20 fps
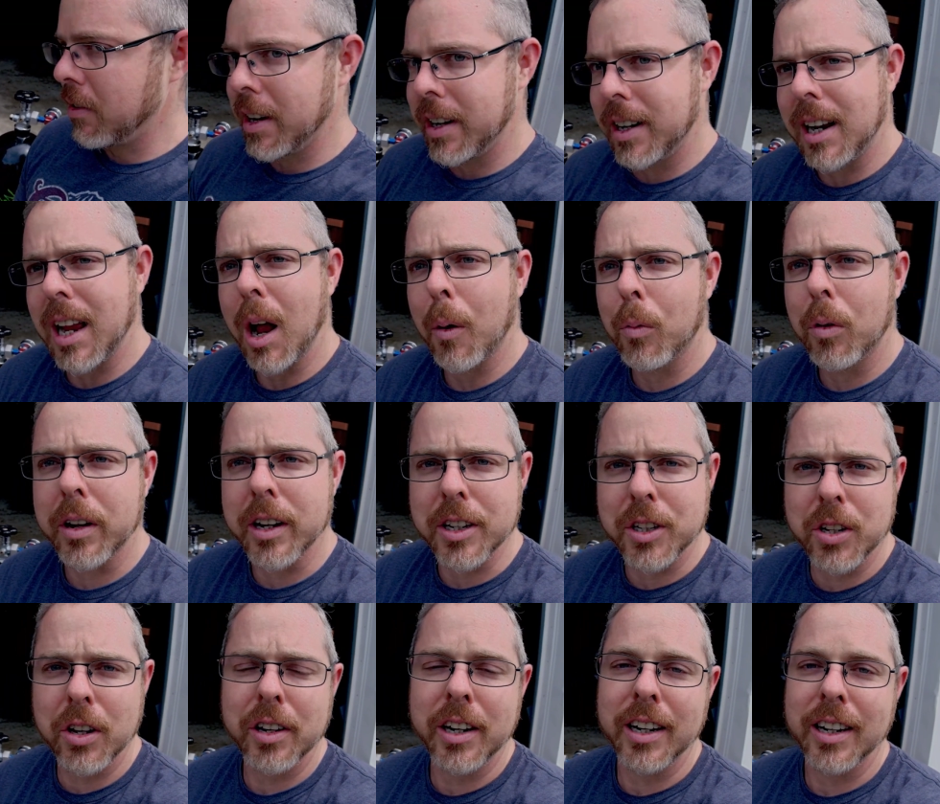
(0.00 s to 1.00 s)
in, and we're going
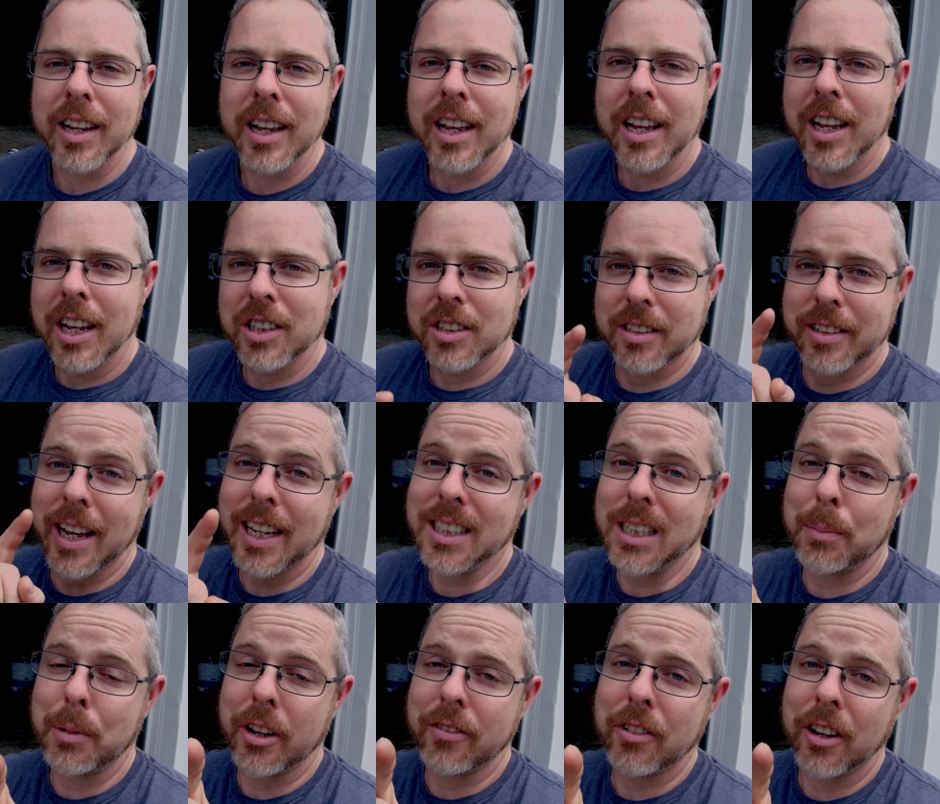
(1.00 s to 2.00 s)
to tune it. So that's
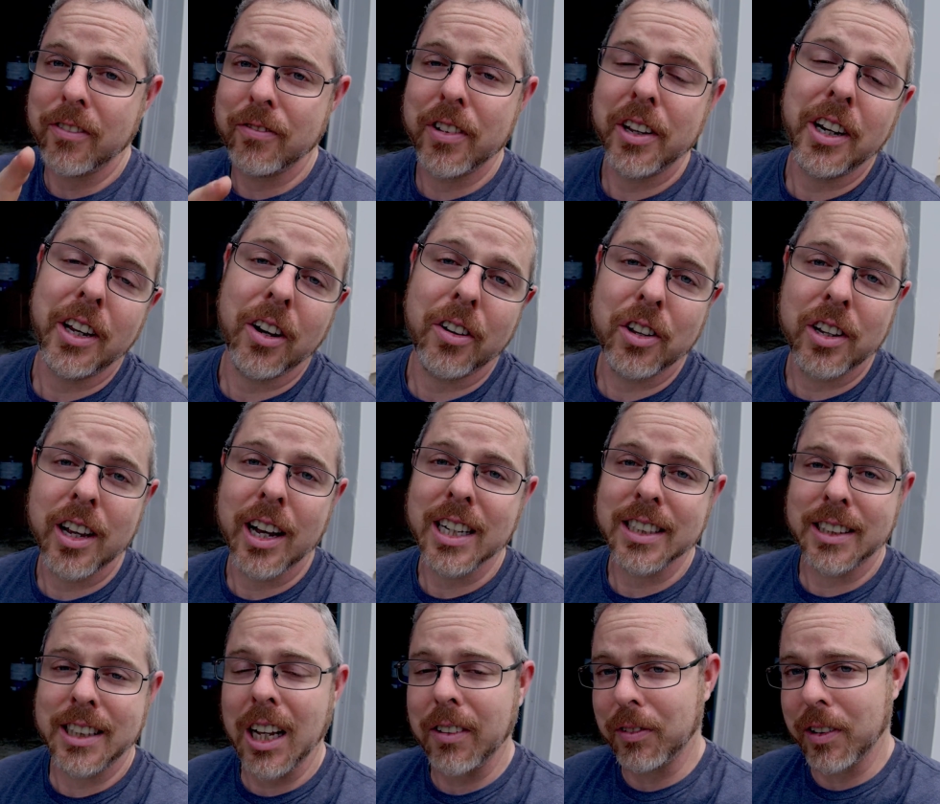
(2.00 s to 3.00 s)
going to be a fun video. You
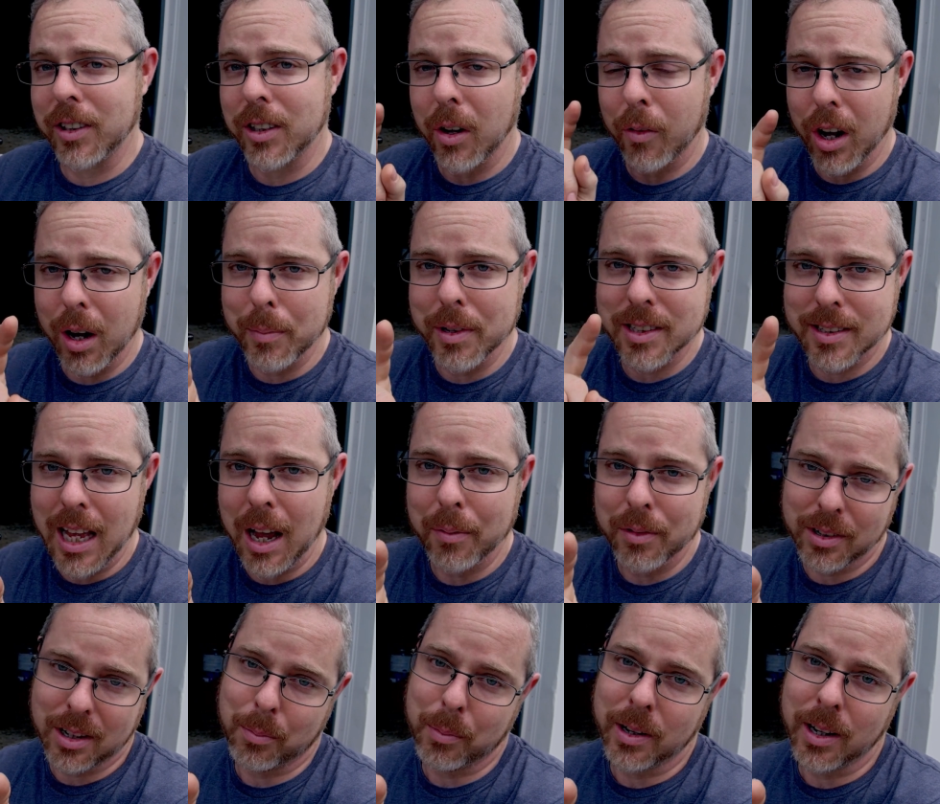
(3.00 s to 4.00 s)
guys definitely don't want to miss that
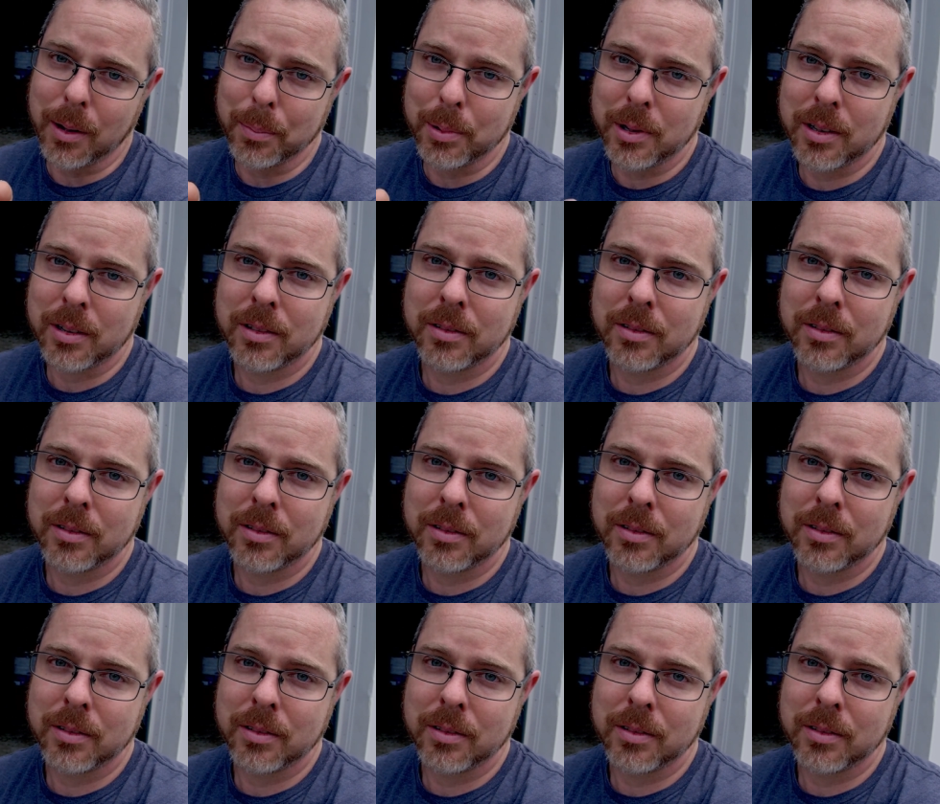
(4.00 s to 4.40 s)
one coming up.